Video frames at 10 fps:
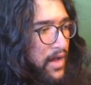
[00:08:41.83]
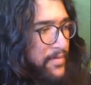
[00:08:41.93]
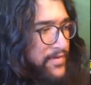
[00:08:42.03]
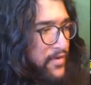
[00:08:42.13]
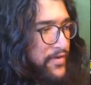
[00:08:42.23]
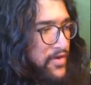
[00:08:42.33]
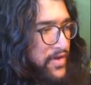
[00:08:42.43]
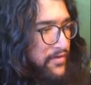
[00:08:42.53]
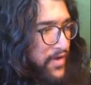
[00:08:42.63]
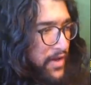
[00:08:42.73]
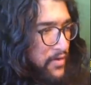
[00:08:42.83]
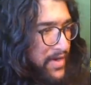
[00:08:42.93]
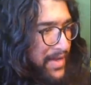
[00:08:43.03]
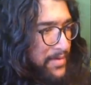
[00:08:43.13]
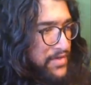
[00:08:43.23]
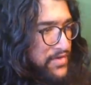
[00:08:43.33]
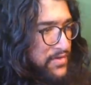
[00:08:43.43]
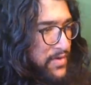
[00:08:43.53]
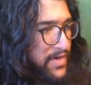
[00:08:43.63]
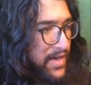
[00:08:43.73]
So if you're looking for AoE damage, you
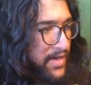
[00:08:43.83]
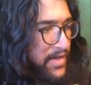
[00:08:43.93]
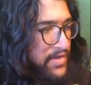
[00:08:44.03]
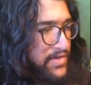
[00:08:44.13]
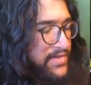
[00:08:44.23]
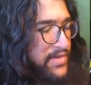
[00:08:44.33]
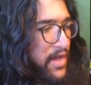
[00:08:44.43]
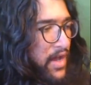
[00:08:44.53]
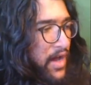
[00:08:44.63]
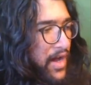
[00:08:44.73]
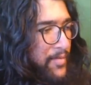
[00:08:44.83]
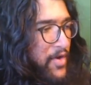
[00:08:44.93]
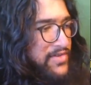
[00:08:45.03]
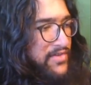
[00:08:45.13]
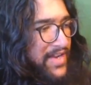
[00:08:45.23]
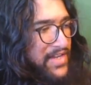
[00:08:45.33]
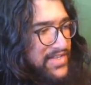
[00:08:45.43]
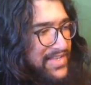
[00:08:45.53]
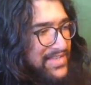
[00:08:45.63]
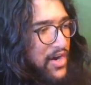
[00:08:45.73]
just want to take Naisha's. Also,
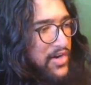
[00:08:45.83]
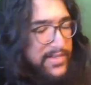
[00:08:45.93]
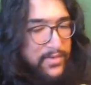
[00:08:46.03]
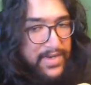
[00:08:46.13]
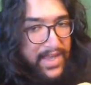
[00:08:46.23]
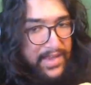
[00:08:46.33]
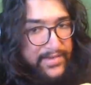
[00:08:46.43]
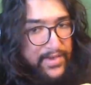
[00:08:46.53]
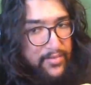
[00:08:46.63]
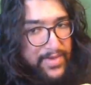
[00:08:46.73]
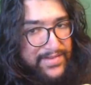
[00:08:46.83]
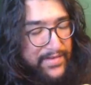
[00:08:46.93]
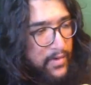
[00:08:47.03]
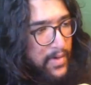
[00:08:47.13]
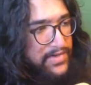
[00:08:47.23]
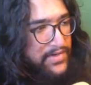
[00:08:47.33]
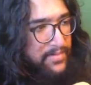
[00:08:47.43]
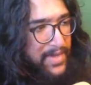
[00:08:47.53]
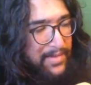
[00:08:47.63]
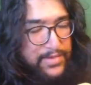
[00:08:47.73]
Naisha's is the hardest one to execute because it requires you
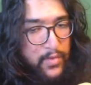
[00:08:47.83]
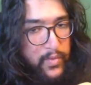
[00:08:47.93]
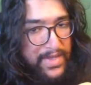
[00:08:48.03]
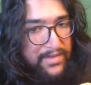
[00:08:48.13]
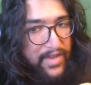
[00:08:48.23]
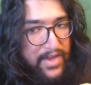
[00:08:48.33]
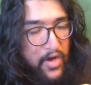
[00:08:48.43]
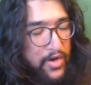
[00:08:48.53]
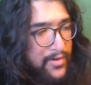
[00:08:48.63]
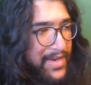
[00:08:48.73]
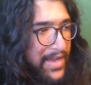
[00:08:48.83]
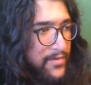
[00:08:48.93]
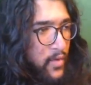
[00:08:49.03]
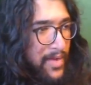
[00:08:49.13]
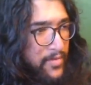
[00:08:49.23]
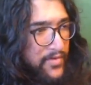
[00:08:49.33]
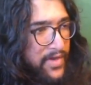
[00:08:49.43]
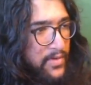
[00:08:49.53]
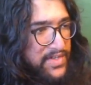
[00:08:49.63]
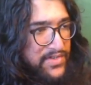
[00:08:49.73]
to be able to weave in auto attacks while
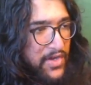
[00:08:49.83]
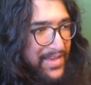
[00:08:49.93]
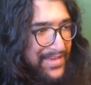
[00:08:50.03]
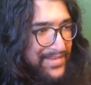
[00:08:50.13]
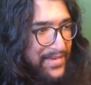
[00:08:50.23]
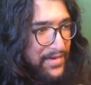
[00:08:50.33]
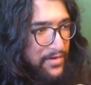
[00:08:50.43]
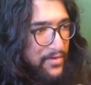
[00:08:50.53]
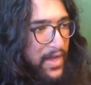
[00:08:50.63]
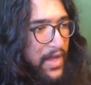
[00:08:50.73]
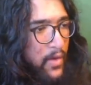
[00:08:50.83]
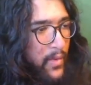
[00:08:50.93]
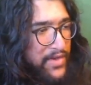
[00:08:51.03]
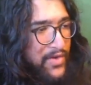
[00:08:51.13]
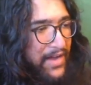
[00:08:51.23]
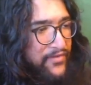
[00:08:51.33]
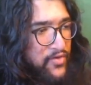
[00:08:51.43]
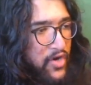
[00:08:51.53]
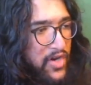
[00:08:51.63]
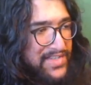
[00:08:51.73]
moving, which is not easy to do when you have
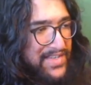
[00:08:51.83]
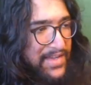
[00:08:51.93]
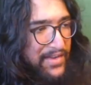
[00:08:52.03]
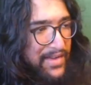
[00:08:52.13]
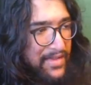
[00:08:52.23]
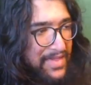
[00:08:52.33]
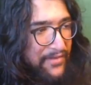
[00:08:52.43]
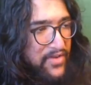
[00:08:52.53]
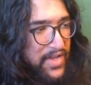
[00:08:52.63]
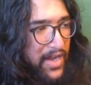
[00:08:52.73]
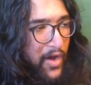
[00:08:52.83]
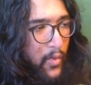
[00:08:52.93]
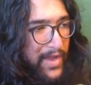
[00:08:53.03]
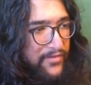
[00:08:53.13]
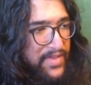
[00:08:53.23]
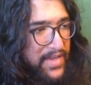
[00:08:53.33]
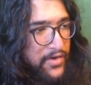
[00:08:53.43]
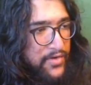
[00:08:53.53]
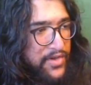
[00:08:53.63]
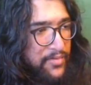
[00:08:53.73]
to constantly left click away from the
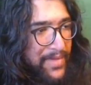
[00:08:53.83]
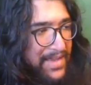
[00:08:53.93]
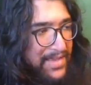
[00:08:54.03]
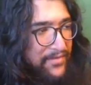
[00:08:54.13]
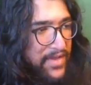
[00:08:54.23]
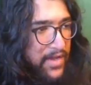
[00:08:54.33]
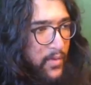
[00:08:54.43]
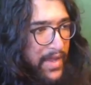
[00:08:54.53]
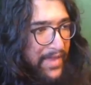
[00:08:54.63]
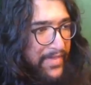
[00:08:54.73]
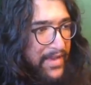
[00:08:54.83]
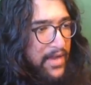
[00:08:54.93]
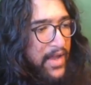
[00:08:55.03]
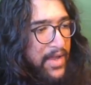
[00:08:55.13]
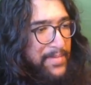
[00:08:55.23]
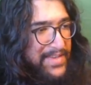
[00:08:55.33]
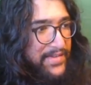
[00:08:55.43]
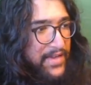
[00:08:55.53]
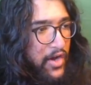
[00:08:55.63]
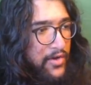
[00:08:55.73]
hero, Q back, left click away, and then
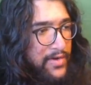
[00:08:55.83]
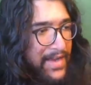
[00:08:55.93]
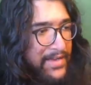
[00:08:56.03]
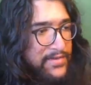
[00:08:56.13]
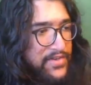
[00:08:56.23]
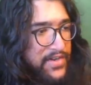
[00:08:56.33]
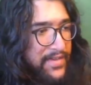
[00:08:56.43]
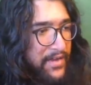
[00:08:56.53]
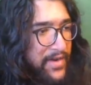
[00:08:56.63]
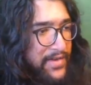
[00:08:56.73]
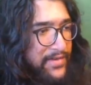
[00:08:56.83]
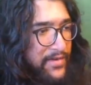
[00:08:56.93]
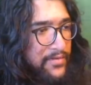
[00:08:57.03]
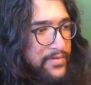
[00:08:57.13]
mix in the auto attacks during that, right? So